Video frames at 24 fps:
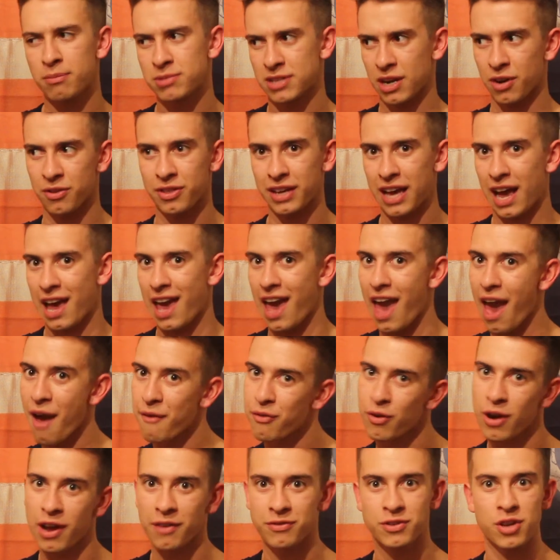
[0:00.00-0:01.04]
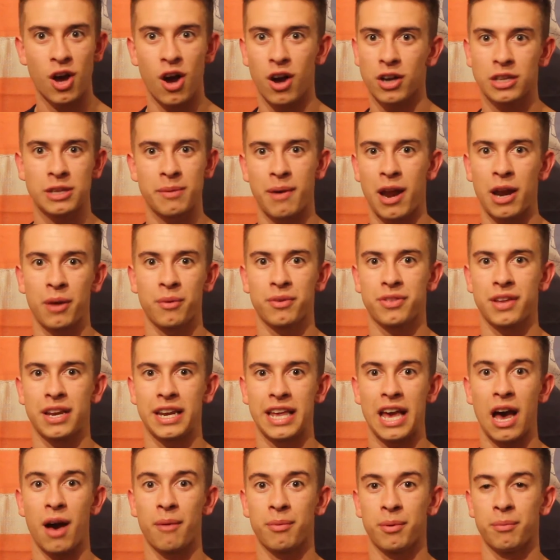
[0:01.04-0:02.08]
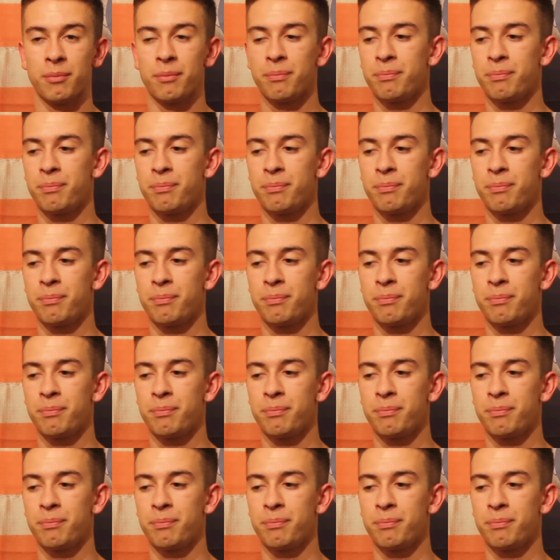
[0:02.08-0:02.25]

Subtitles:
I don't think I ever have talked about it with any album,